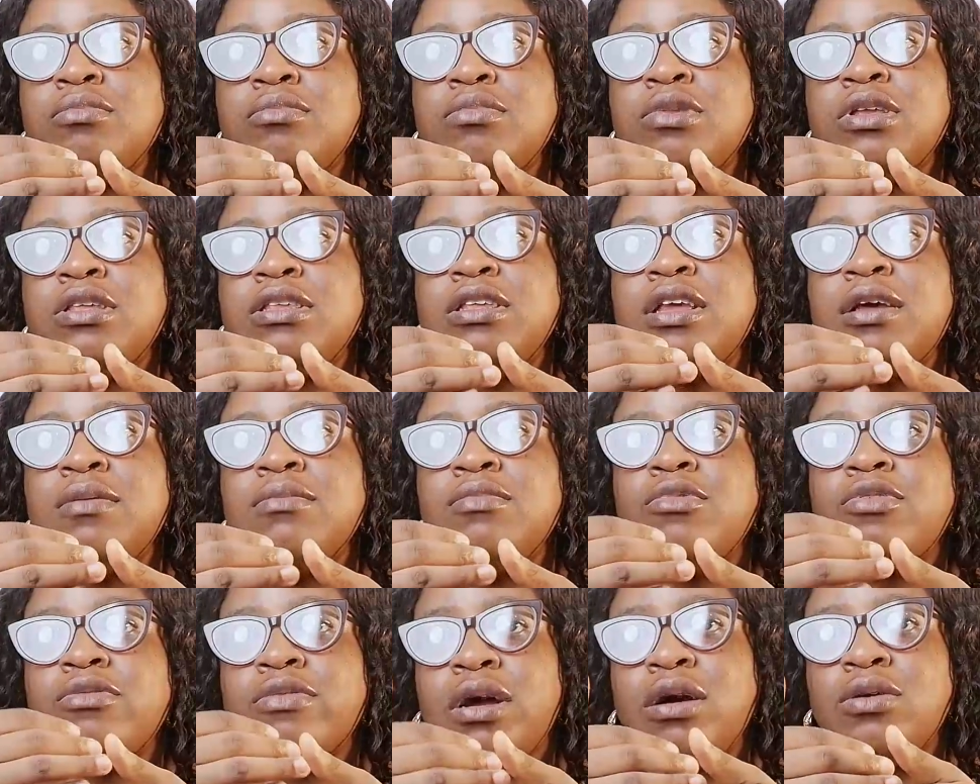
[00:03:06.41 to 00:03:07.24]
the
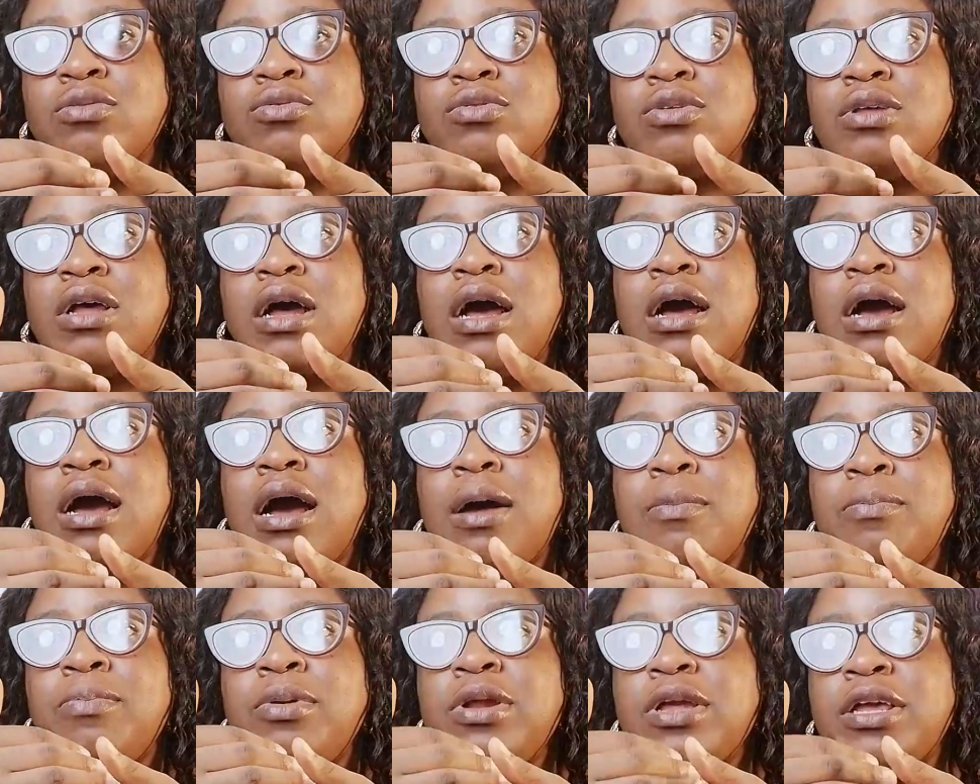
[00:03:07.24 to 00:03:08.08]
same grounds are
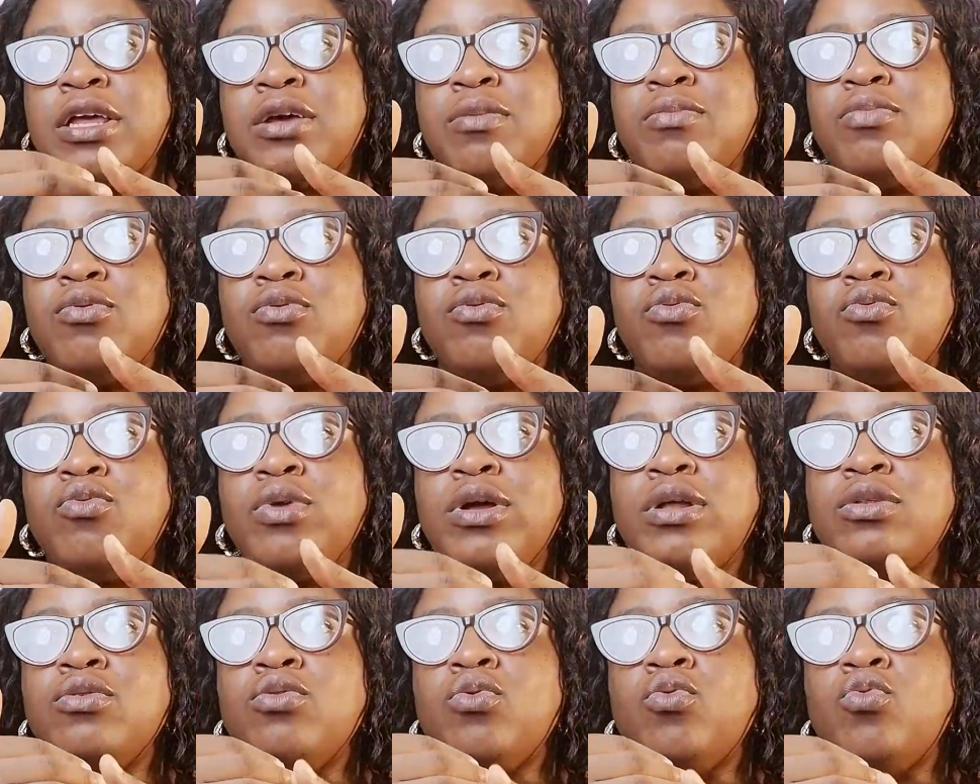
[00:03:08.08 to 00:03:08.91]
applicable
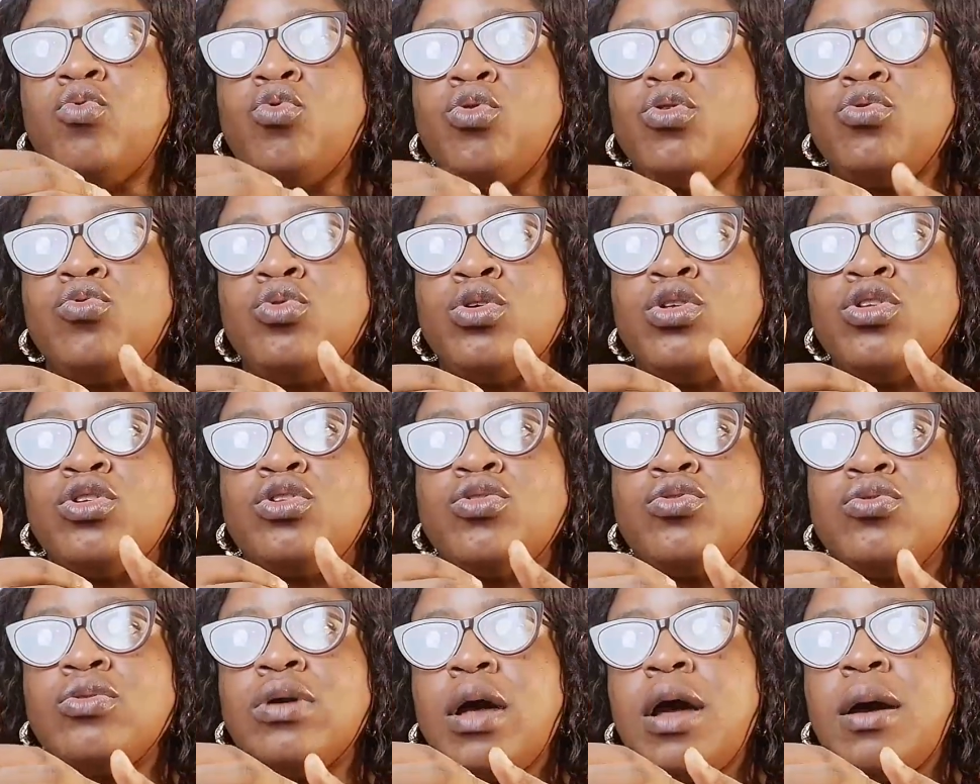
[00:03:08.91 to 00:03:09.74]
when one
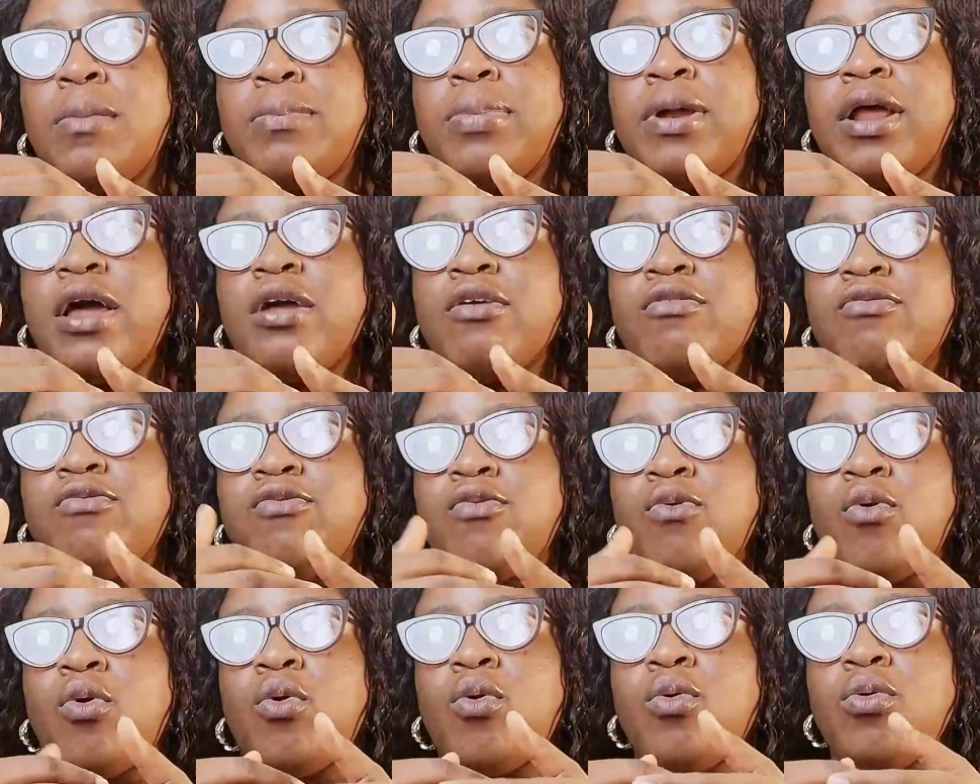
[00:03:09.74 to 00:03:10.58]
wants to apply
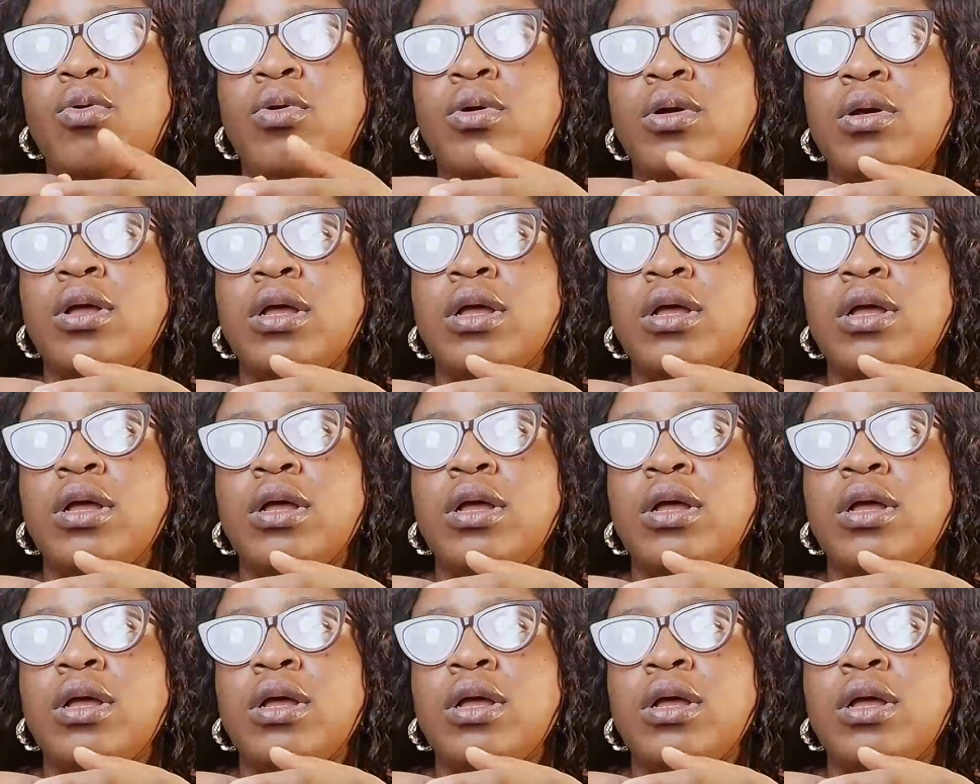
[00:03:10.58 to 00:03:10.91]
for